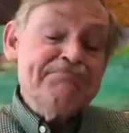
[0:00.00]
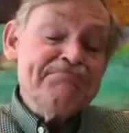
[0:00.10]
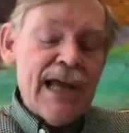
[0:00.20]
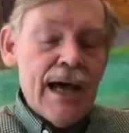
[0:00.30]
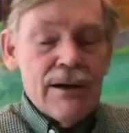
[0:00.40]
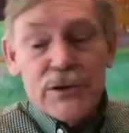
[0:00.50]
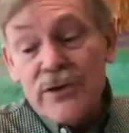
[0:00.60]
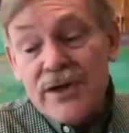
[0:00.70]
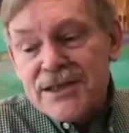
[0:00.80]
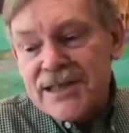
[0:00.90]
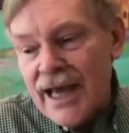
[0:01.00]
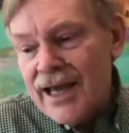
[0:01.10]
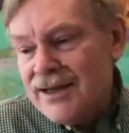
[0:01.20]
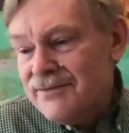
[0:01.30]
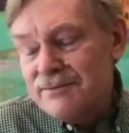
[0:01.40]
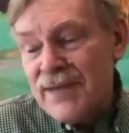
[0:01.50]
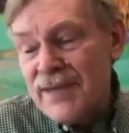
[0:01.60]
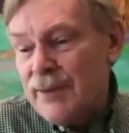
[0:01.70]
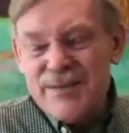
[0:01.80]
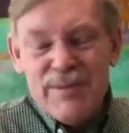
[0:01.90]
Now, you can say
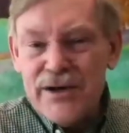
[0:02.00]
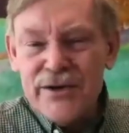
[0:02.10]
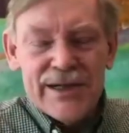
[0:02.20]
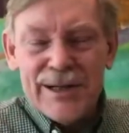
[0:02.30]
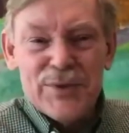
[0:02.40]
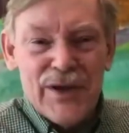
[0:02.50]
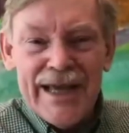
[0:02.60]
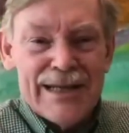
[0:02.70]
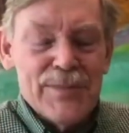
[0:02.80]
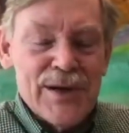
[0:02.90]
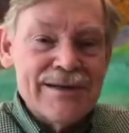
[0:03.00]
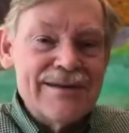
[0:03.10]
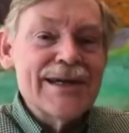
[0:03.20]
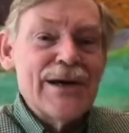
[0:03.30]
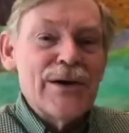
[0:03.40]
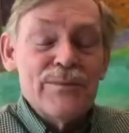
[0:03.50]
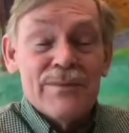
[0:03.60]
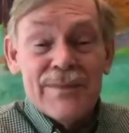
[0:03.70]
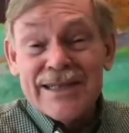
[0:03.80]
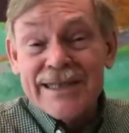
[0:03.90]
maybe it's better to complain, but
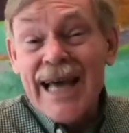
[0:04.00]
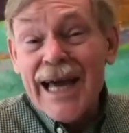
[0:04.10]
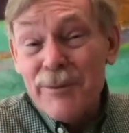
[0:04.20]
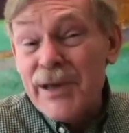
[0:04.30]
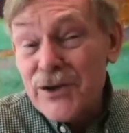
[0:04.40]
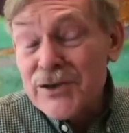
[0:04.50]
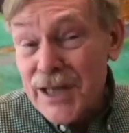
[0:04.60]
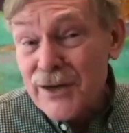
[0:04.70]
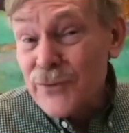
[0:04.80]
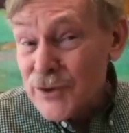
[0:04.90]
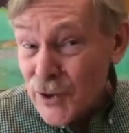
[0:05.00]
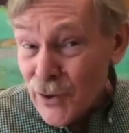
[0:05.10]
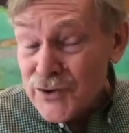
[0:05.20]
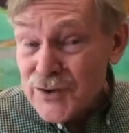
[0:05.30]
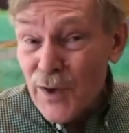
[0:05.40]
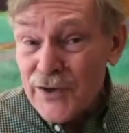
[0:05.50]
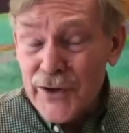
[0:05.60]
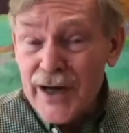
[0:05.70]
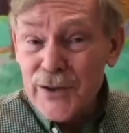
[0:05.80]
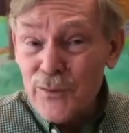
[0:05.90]
isn't that a better set of results while
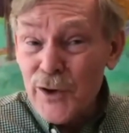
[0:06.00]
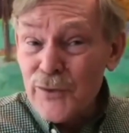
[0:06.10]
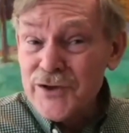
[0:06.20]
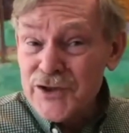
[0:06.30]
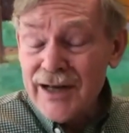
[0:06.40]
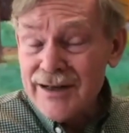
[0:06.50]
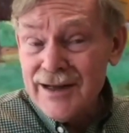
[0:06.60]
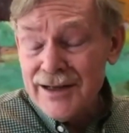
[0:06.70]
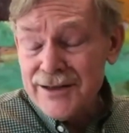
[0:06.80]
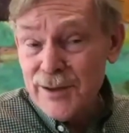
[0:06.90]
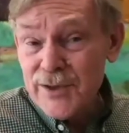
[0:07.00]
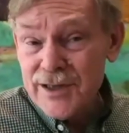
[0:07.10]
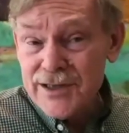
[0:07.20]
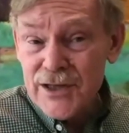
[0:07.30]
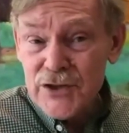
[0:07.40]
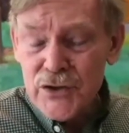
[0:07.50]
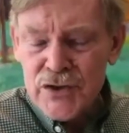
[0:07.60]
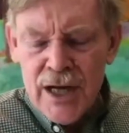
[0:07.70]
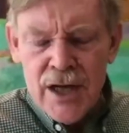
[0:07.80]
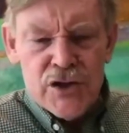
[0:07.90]
trying to work with China on some of these issues?
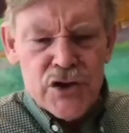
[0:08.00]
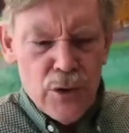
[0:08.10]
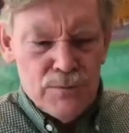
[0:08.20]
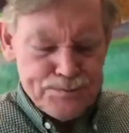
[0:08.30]
So